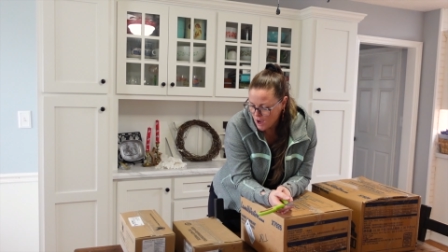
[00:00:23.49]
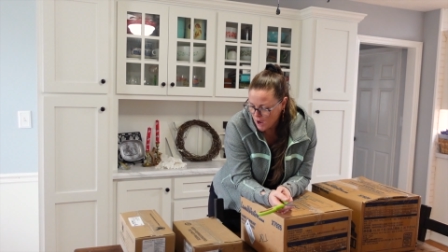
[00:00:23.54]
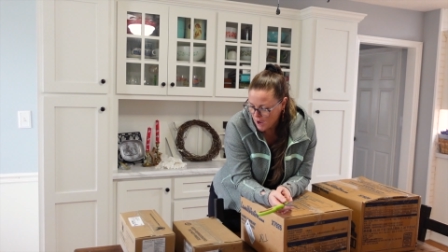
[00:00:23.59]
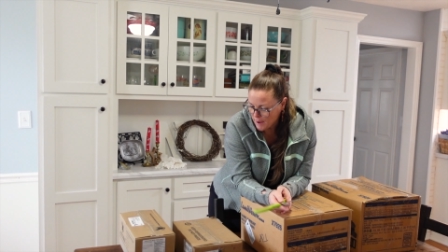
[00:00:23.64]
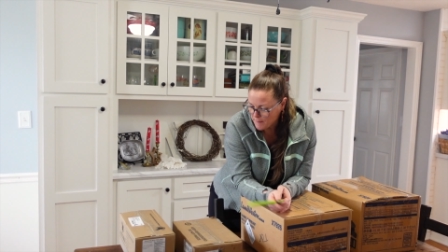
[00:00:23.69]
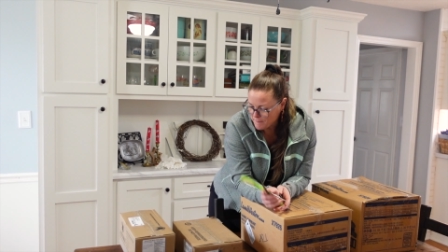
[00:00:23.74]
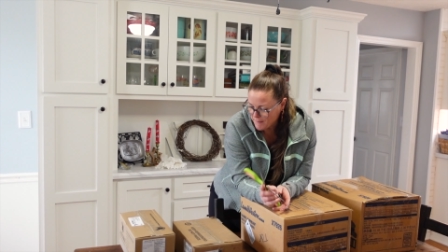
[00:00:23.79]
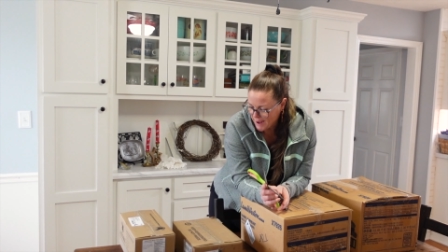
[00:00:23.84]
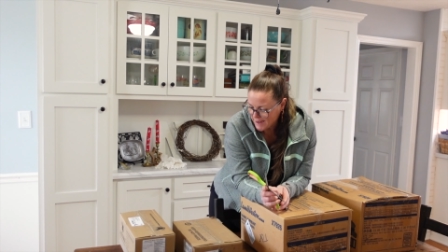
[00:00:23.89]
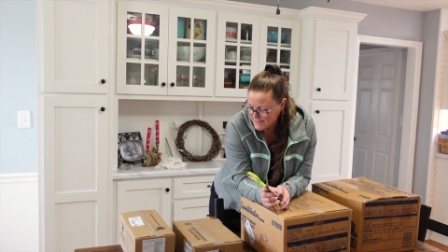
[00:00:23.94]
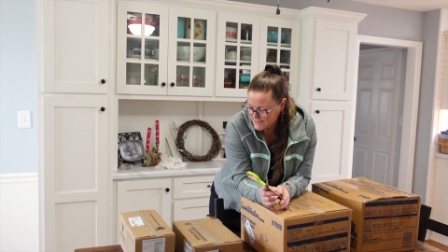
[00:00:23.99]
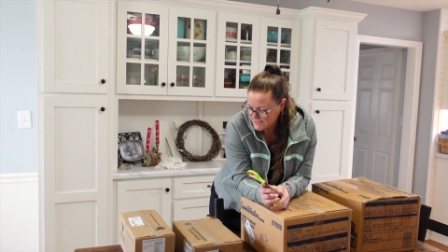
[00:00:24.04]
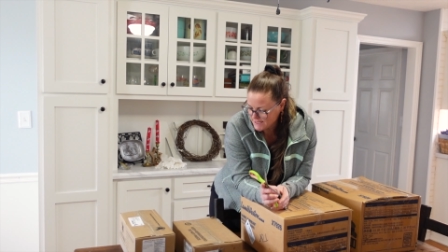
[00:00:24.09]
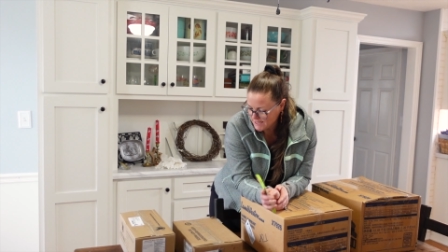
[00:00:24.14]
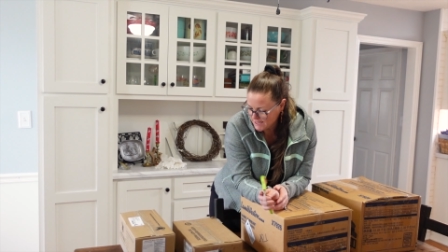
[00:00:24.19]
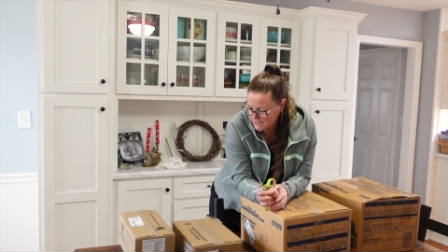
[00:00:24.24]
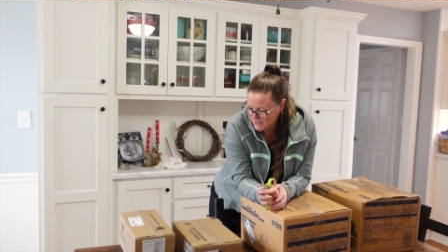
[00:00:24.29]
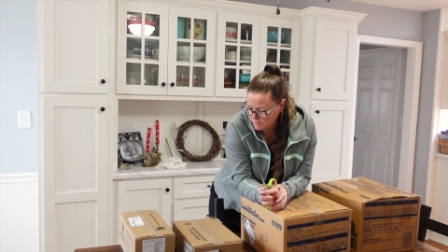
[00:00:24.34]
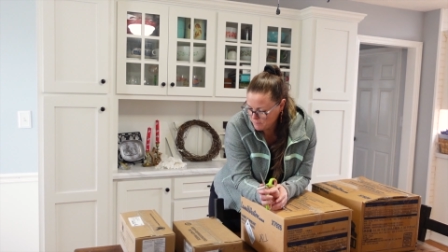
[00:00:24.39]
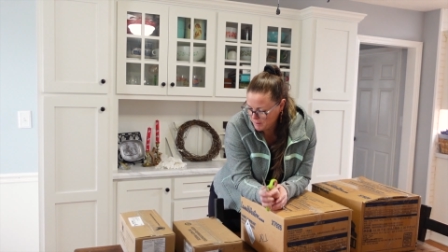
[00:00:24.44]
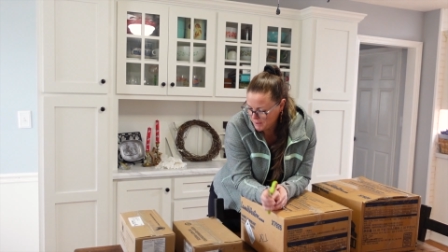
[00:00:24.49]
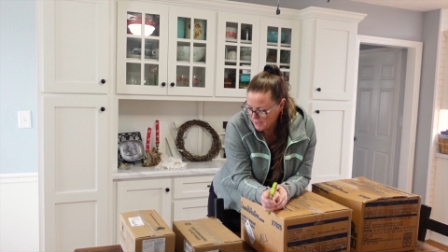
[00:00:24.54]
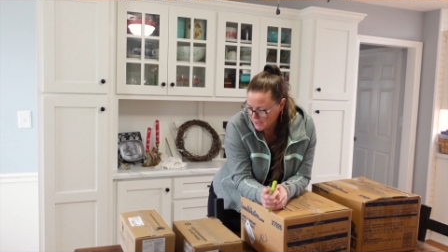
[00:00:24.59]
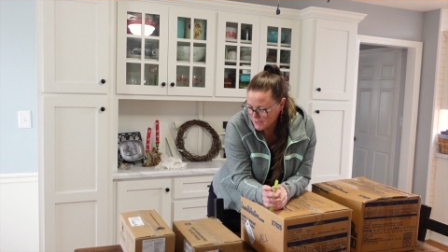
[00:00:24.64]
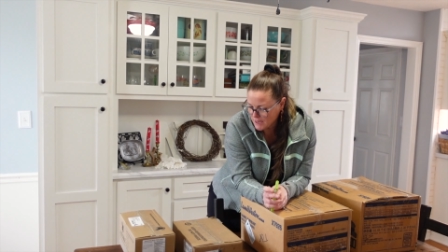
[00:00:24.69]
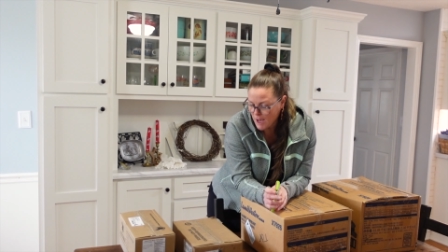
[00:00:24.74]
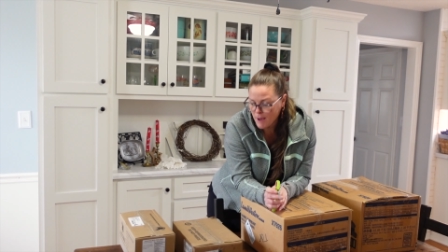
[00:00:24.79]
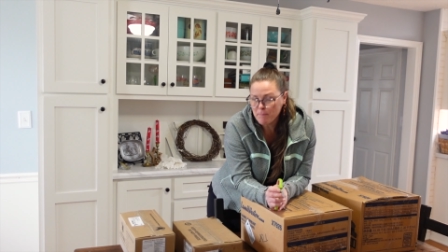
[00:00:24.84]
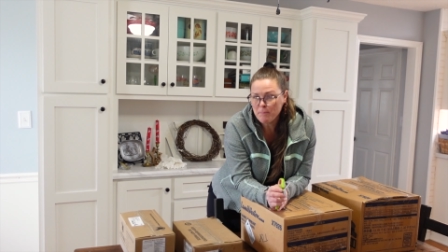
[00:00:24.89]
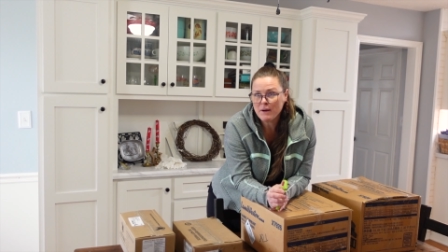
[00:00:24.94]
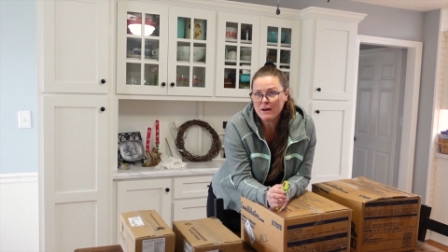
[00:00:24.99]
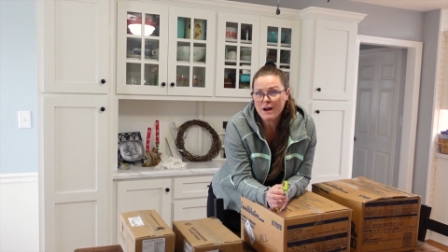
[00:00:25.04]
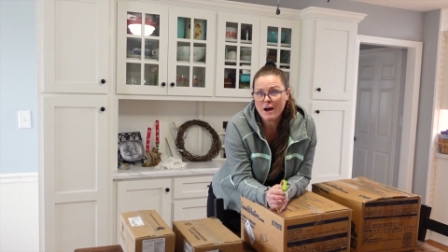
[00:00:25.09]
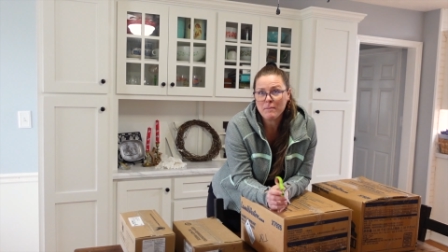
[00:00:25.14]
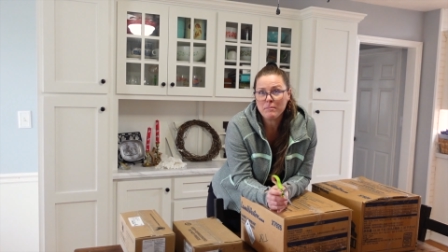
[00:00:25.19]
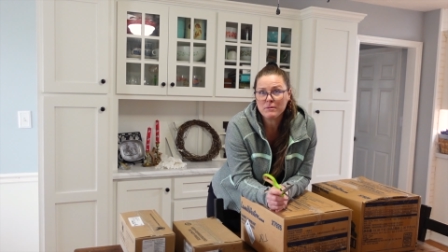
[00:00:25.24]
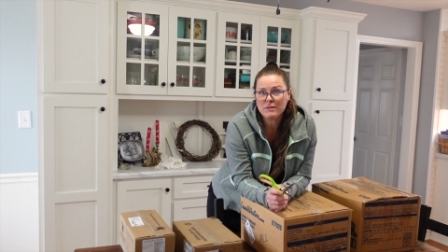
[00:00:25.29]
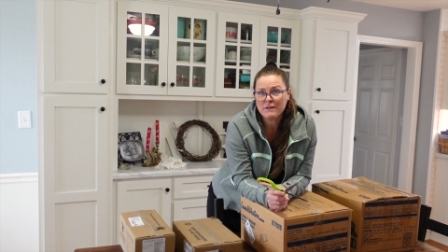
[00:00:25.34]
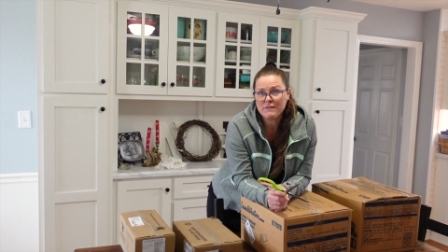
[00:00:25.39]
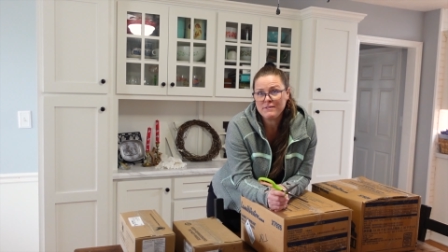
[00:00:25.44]
I did pick up a
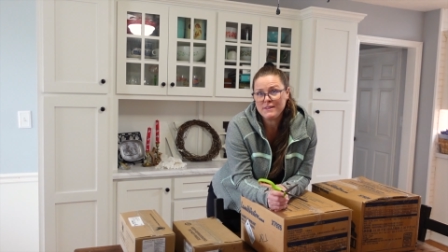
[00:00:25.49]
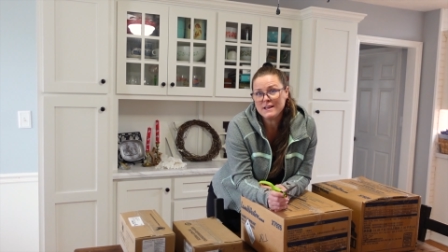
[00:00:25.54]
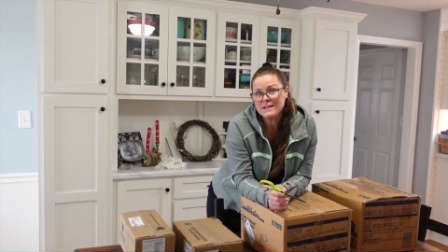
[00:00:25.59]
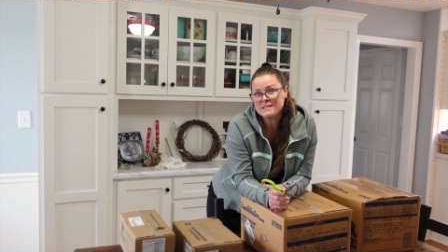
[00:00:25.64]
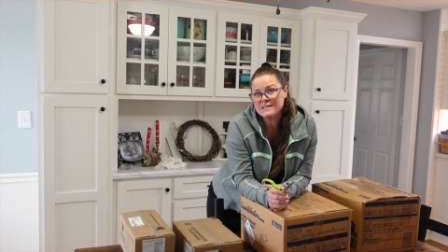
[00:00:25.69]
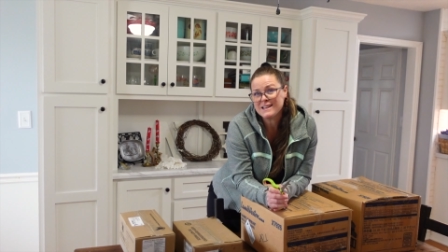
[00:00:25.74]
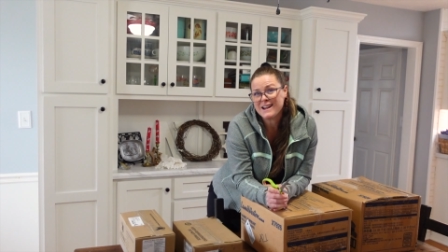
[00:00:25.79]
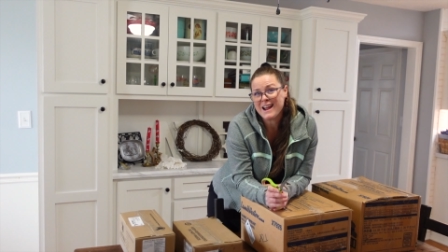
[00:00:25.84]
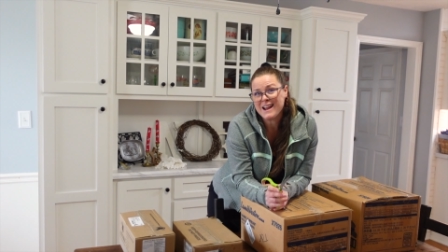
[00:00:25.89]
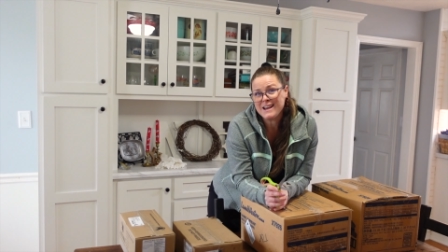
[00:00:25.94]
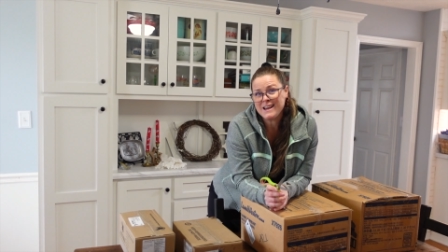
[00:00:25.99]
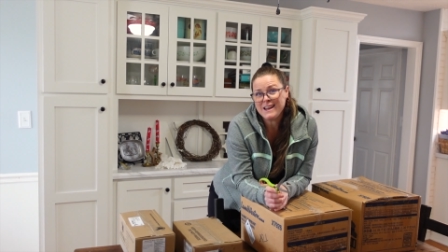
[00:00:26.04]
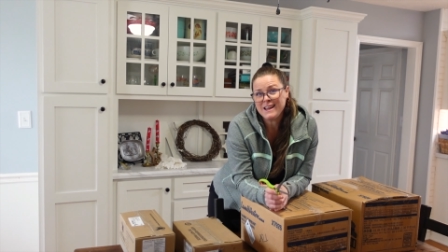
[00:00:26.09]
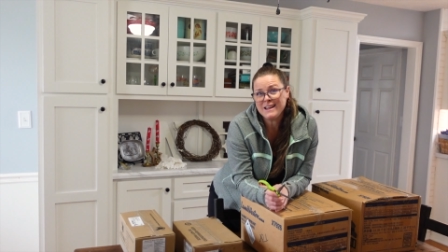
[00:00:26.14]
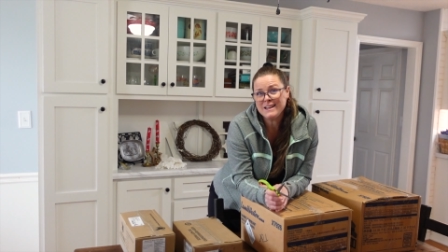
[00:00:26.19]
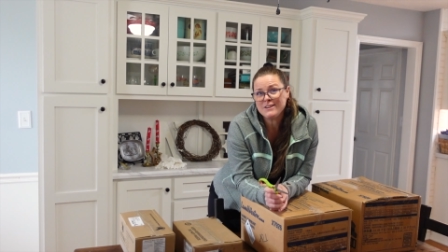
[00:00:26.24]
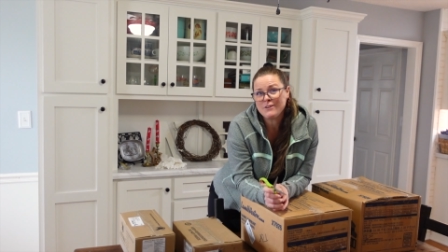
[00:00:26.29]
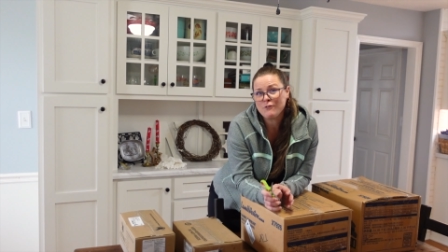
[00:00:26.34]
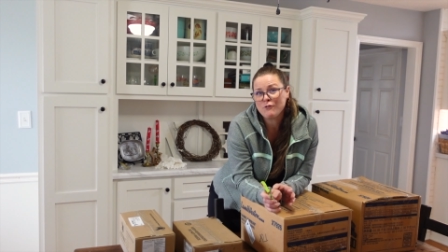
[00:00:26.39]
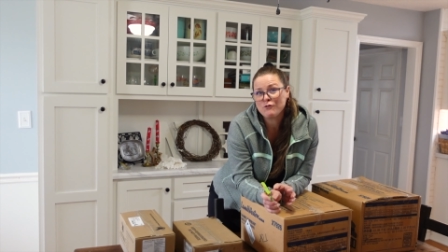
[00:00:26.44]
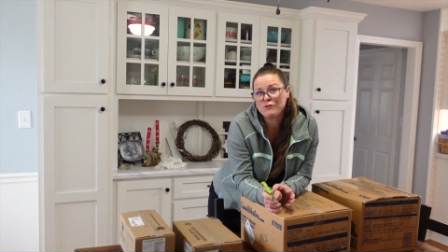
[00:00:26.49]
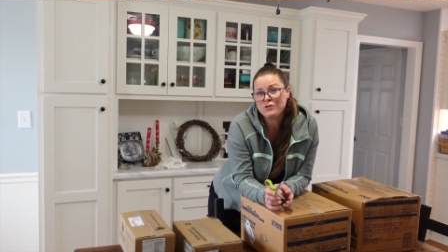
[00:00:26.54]
couple of things that I need